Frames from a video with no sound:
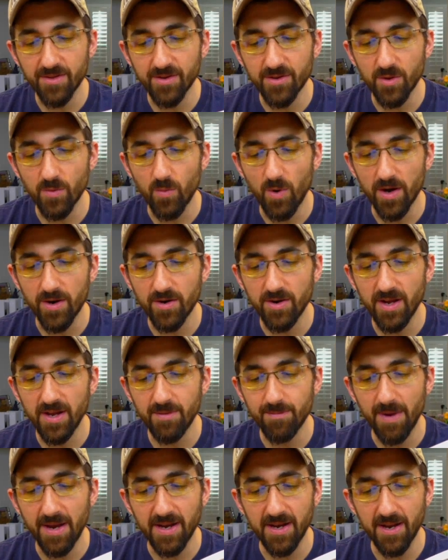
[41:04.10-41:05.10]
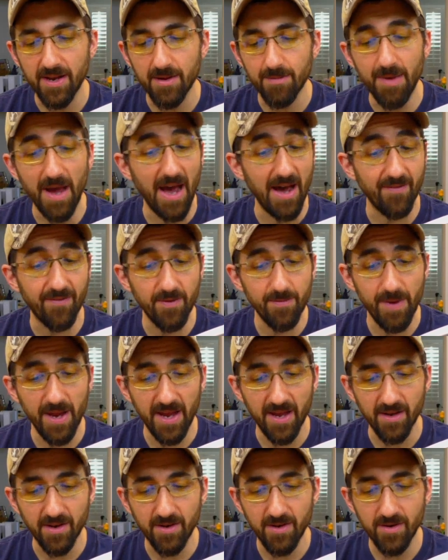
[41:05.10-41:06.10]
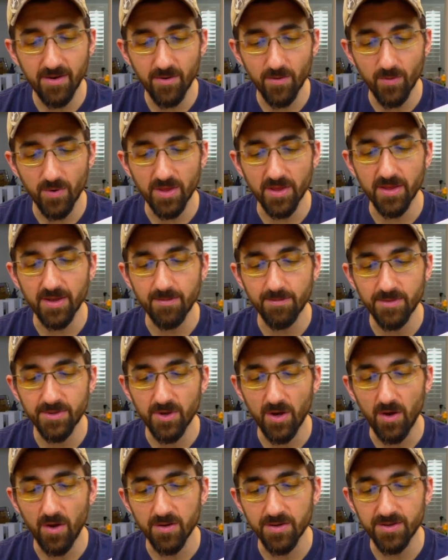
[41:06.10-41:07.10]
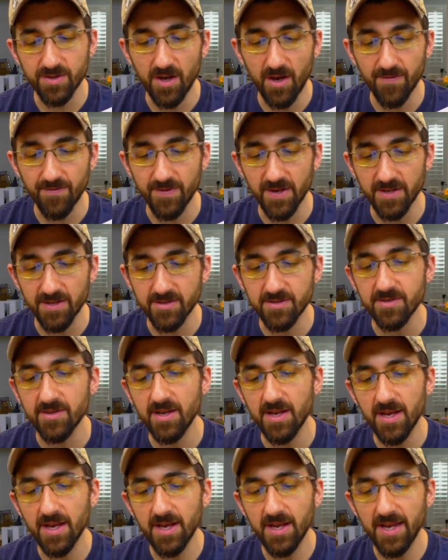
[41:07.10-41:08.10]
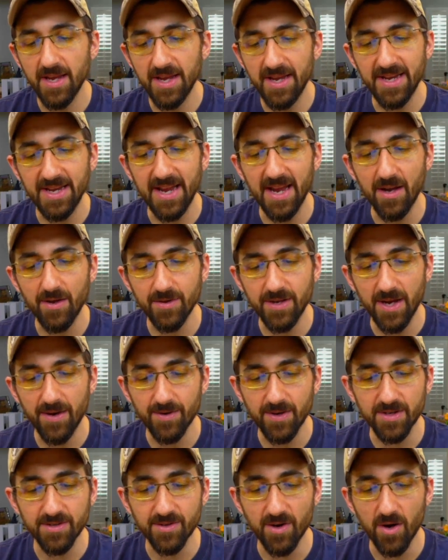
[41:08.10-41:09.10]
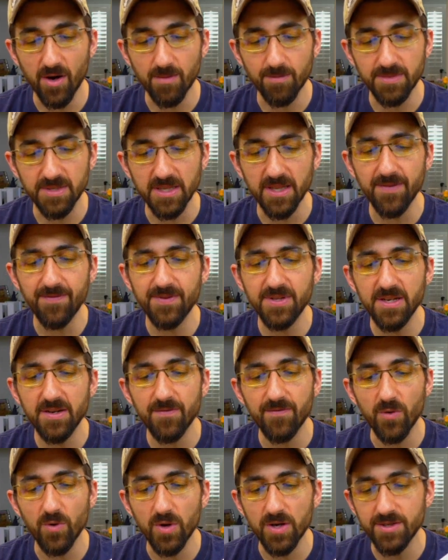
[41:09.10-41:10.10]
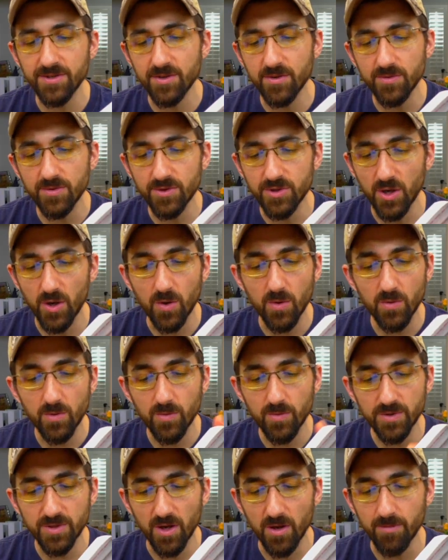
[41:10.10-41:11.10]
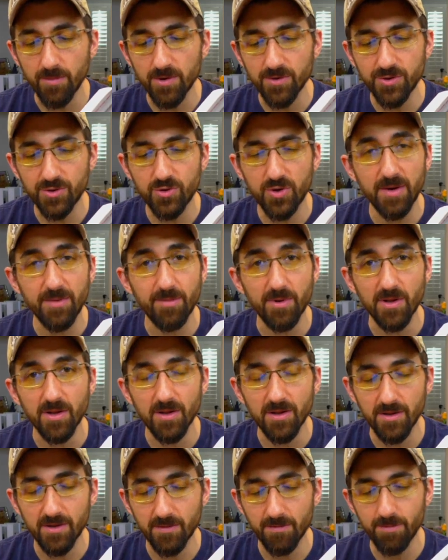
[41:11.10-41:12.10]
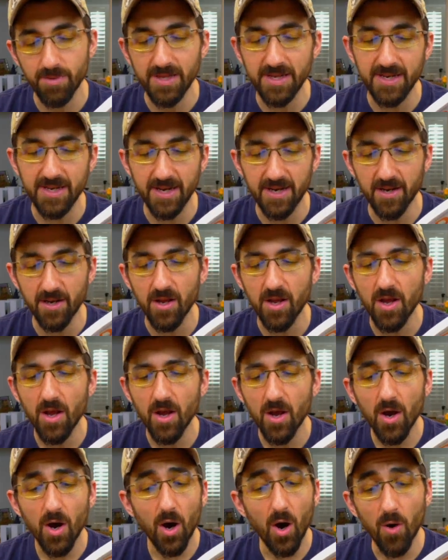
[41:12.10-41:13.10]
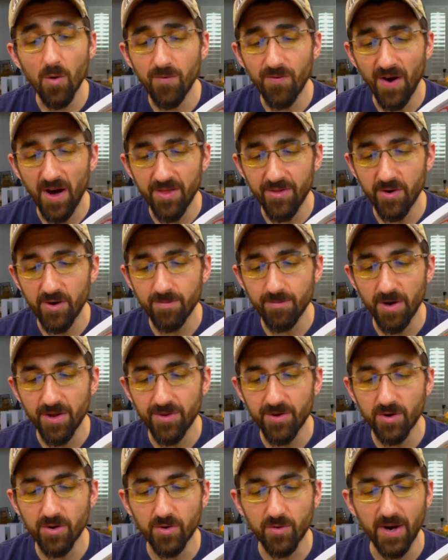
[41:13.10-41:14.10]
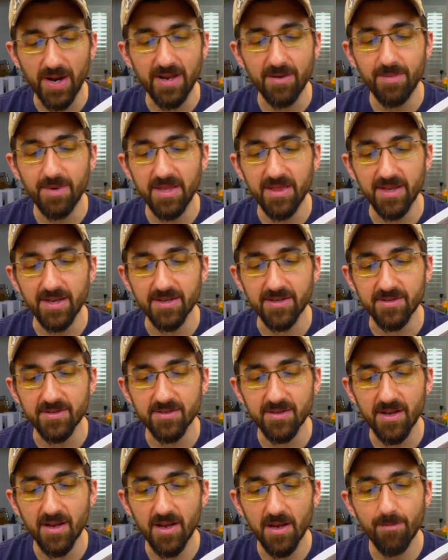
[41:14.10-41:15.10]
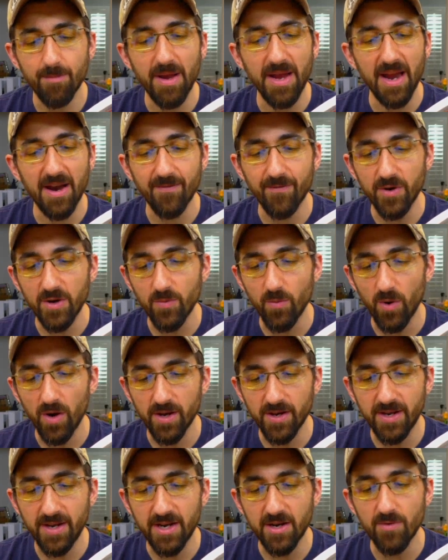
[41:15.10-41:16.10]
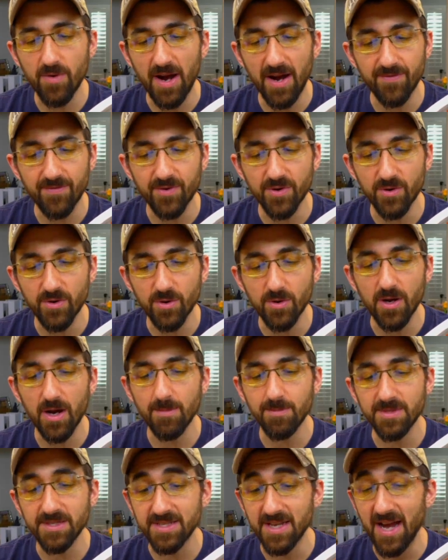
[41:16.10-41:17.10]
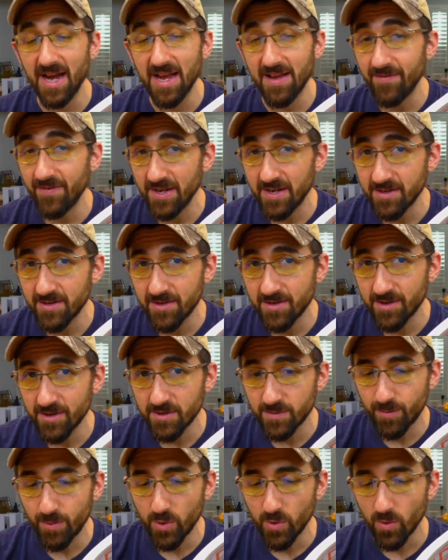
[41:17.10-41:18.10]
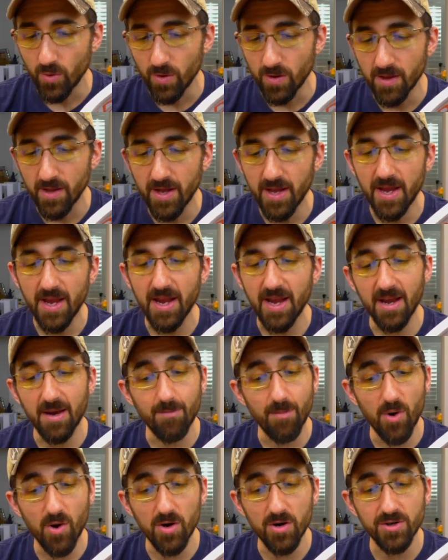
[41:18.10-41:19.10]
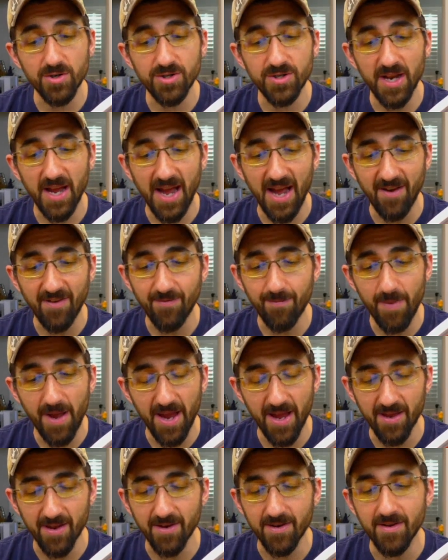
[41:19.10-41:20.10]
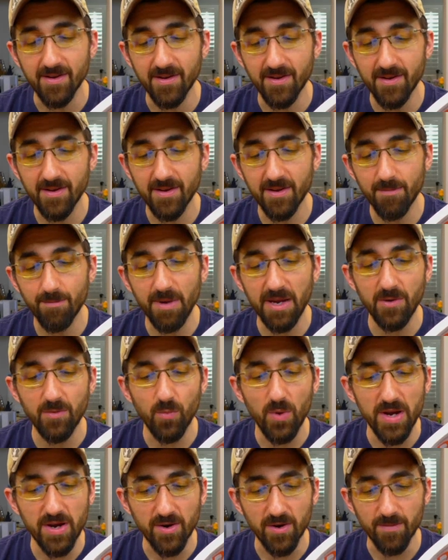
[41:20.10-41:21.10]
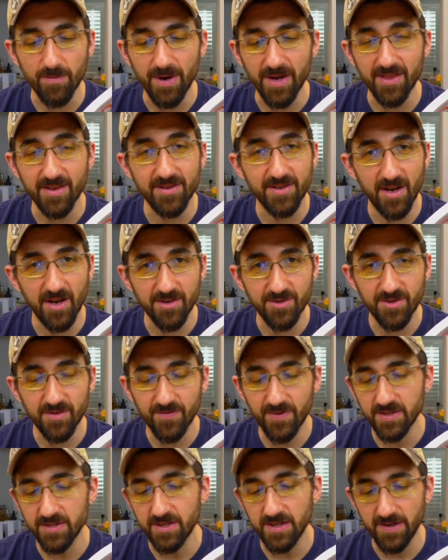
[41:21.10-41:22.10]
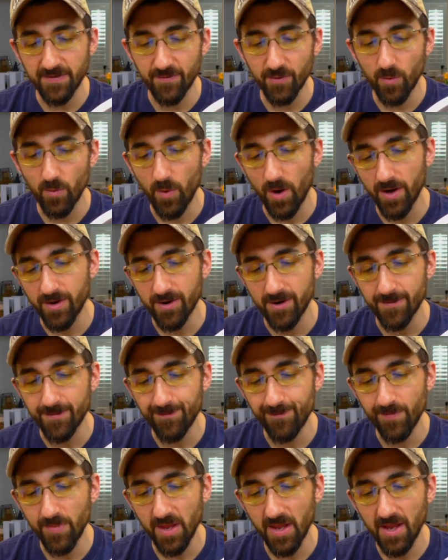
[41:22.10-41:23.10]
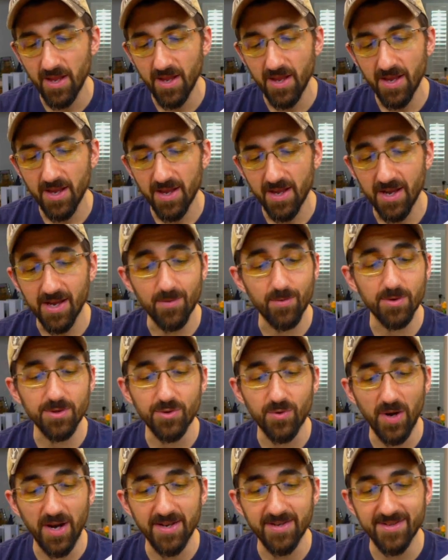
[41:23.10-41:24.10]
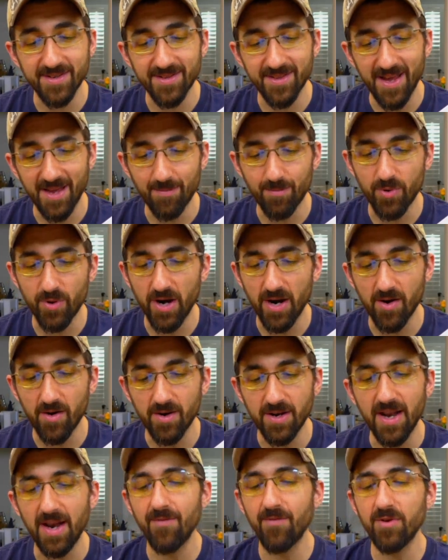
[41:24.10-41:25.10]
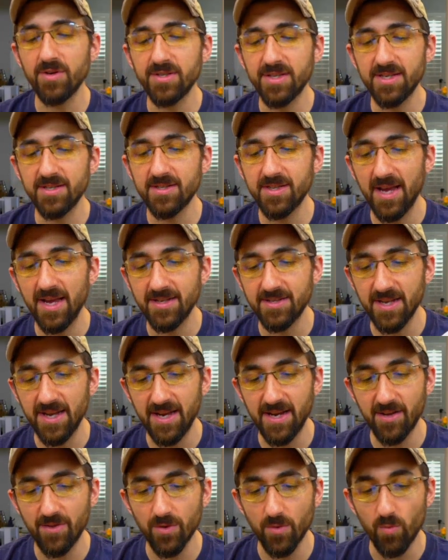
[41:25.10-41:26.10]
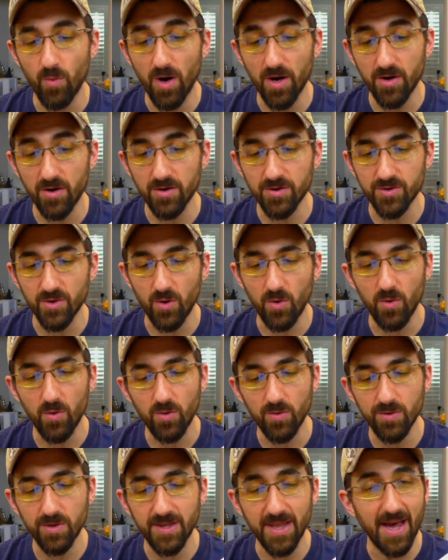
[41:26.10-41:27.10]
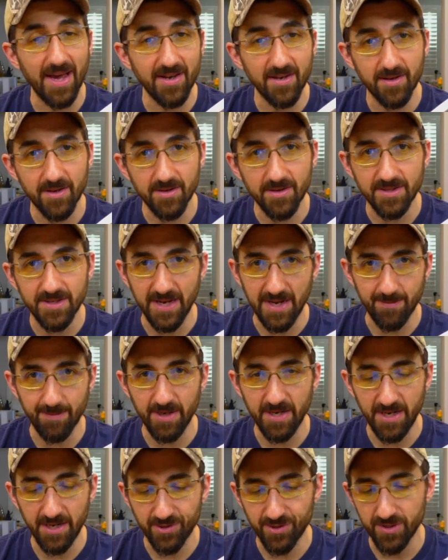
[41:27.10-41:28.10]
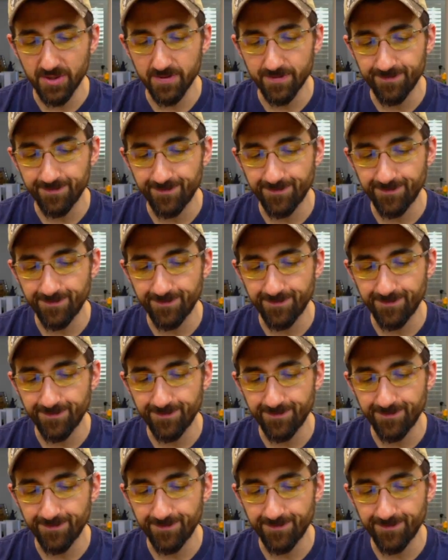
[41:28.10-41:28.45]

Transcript: the water had made him half a man, with limbs all softness. He held out his arms, lifted a voice whose tone was almost treble, pleading, O Father and Mother, grant me this. May every one hereafter who comes diving into this pool emerge half man, made weaker by the touch of this evil water. It was granted that prayer, and ever since that day, the waters hold that contamination.